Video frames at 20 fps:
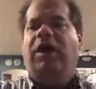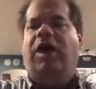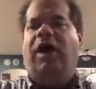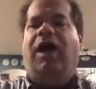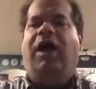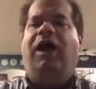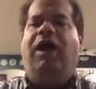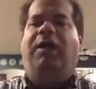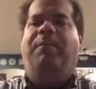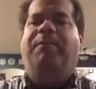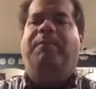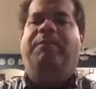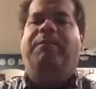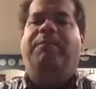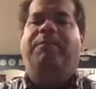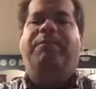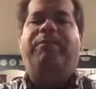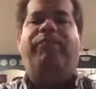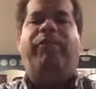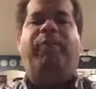uh,
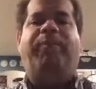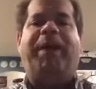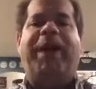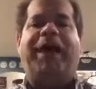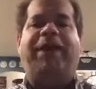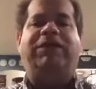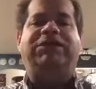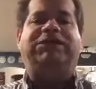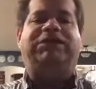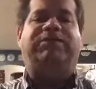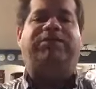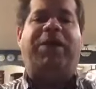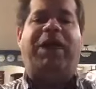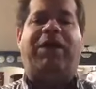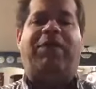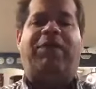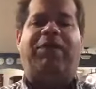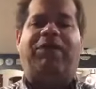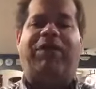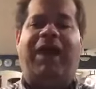the balance of
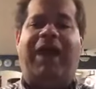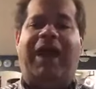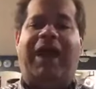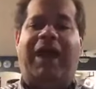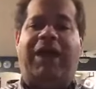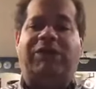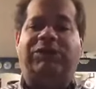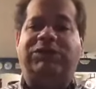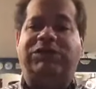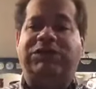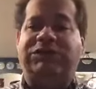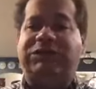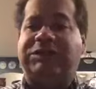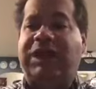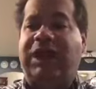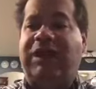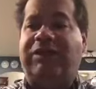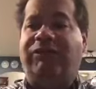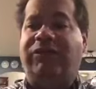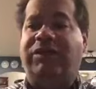power in the House,
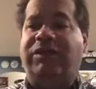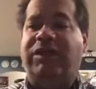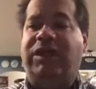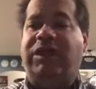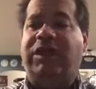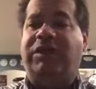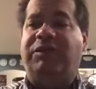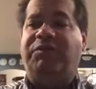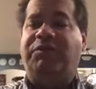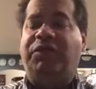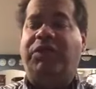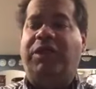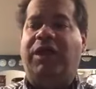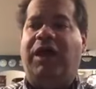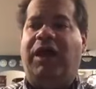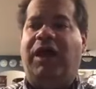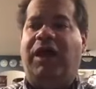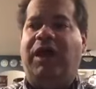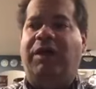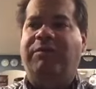everything,
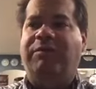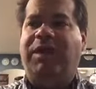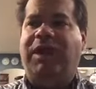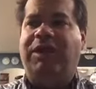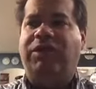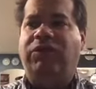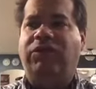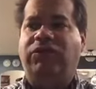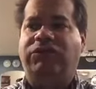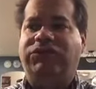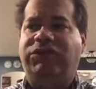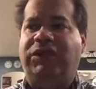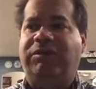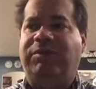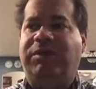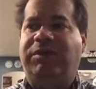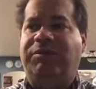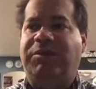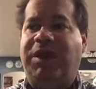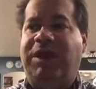um, and who's going to
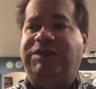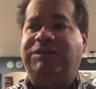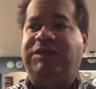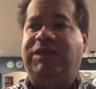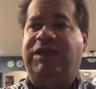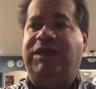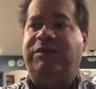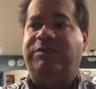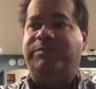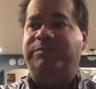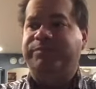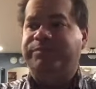be president,